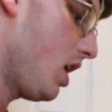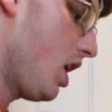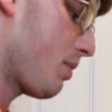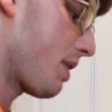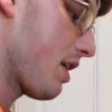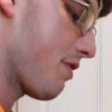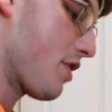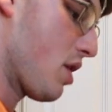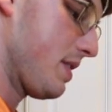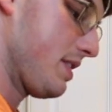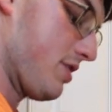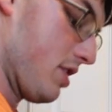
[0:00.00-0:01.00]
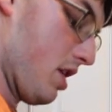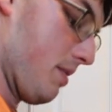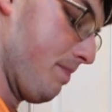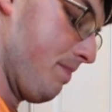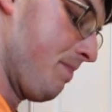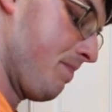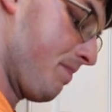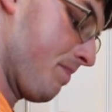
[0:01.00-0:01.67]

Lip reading: We're gonna throw in some